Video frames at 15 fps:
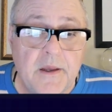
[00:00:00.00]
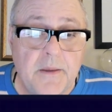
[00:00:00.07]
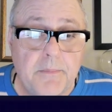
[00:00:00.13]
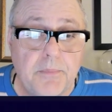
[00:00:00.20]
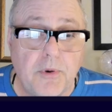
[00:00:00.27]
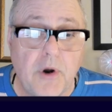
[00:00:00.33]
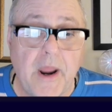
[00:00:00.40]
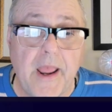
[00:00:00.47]

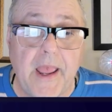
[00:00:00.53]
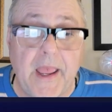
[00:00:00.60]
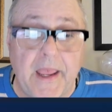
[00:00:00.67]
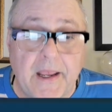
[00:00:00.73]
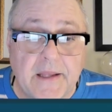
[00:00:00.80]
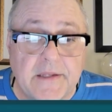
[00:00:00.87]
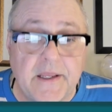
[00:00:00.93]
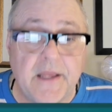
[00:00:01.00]

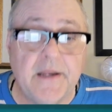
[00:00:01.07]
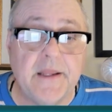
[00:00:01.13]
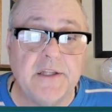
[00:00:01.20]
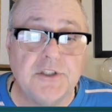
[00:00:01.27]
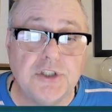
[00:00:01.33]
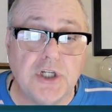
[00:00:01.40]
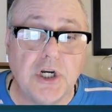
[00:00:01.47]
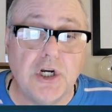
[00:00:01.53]
Praying, attending
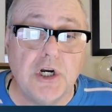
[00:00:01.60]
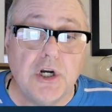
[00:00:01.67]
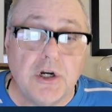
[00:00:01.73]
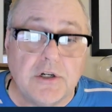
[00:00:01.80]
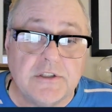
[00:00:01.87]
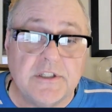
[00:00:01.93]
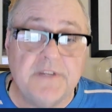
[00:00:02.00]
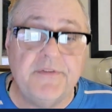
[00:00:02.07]

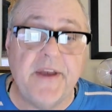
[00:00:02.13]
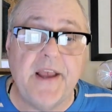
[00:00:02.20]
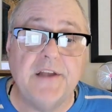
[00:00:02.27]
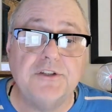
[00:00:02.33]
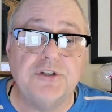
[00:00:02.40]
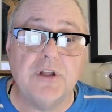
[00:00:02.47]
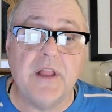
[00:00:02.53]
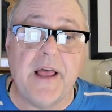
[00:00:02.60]
church,
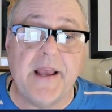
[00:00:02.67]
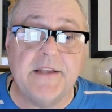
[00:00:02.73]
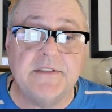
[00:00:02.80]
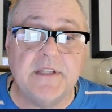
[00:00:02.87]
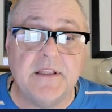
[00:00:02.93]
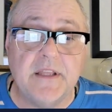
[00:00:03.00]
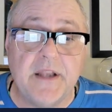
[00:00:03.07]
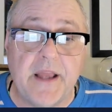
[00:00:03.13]

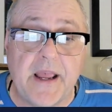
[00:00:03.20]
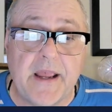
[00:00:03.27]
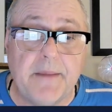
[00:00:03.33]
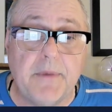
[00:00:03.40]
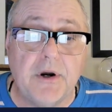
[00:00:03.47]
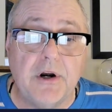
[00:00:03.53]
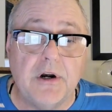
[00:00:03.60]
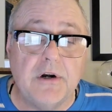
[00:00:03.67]
evangelizing the
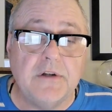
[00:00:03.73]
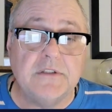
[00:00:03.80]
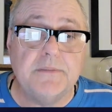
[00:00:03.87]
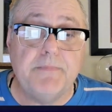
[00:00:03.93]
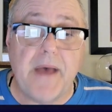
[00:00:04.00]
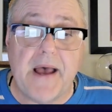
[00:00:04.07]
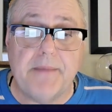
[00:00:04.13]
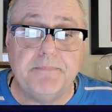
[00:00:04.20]
neighbors,
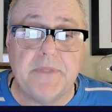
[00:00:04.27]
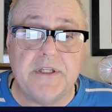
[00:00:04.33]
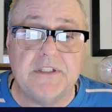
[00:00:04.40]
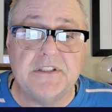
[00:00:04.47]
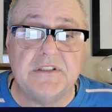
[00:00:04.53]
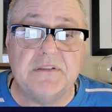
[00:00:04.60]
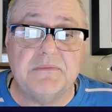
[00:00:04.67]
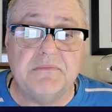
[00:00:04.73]

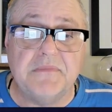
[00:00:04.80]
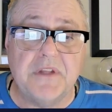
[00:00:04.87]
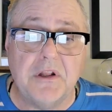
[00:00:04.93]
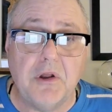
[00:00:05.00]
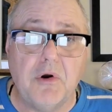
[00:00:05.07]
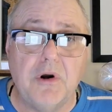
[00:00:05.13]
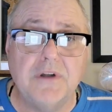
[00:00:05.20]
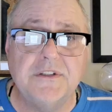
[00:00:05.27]
baptism, the
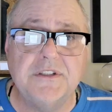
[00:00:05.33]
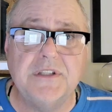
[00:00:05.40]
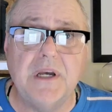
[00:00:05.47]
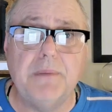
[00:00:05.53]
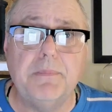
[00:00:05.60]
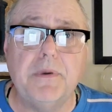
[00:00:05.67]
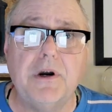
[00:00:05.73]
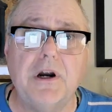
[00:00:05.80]
Lord's
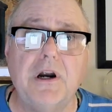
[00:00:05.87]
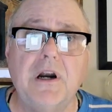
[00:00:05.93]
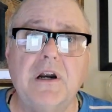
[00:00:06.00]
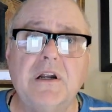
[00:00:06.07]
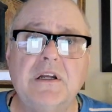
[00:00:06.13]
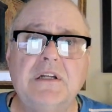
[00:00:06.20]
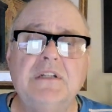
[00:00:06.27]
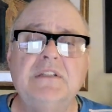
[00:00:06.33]
Supper.
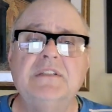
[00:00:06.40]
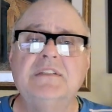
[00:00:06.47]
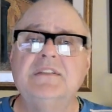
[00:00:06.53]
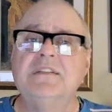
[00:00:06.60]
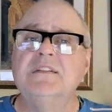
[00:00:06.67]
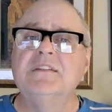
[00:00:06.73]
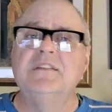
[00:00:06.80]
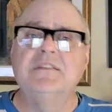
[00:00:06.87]

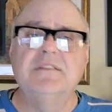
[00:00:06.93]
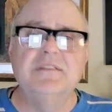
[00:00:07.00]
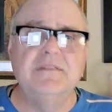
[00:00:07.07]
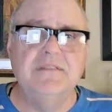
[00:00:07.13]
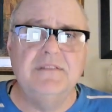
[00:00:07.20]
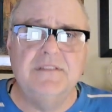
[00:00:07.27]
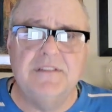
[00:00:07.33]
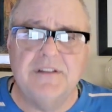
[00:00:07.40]

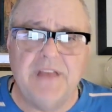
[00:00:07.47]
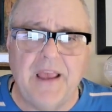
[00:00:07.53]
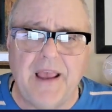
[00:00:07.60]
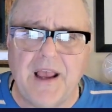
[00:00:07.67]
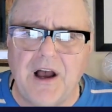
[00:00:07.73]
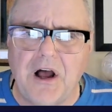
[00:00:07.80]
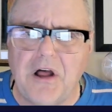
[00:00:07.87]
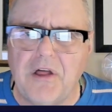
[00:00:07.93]

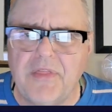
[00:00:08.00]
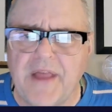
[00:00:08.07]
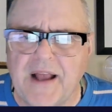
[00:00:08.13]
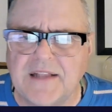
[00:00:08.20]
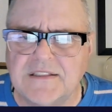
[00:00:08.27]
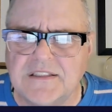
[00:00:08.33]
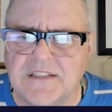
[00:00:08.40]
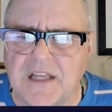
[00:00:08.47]
Okay, all
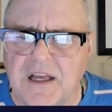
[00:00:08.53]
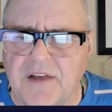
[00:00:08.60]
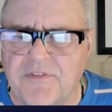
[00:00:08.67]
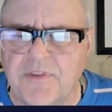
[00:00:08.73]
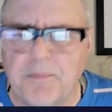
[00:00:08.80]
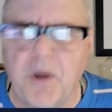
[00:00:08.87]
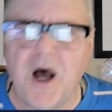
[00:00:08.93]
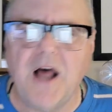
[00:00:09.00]
that stuff.
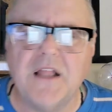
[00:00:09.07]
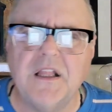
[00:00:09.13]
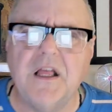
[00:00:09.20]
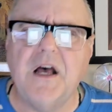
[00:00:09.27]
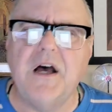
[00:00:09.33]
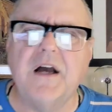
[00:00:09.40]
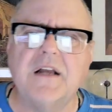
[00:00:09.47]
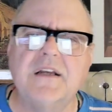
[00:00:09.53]
The
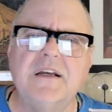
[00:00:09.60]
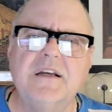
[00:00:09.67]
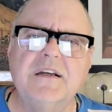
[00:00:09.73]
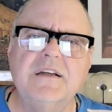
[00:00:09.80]
potluck.